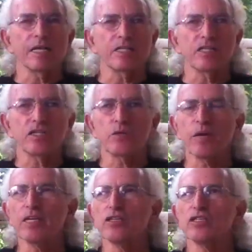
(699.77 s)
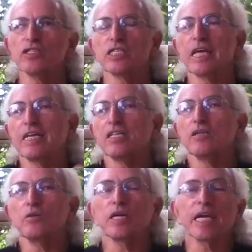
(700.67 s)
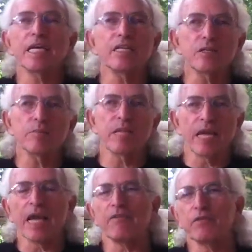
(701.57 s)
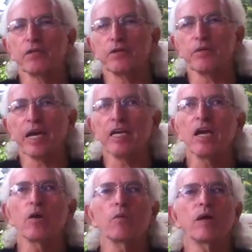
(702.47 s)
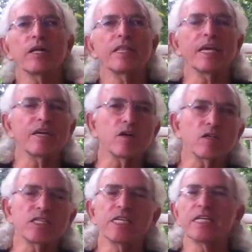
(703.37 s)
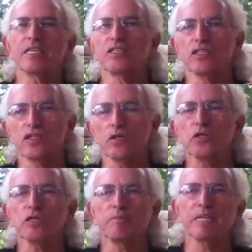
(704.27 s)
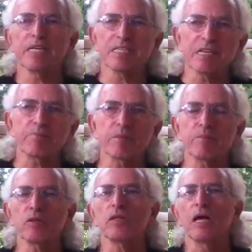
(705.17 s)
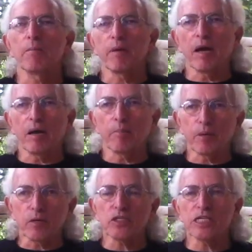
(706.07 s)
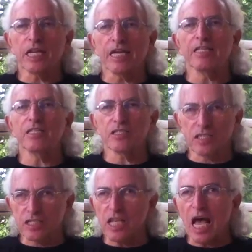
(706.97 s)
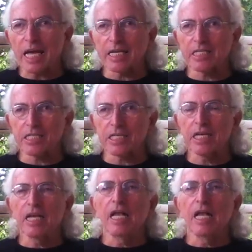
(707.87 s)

situations like a little kingdom they have to create, where they are seen as a socially acceptable person in the society.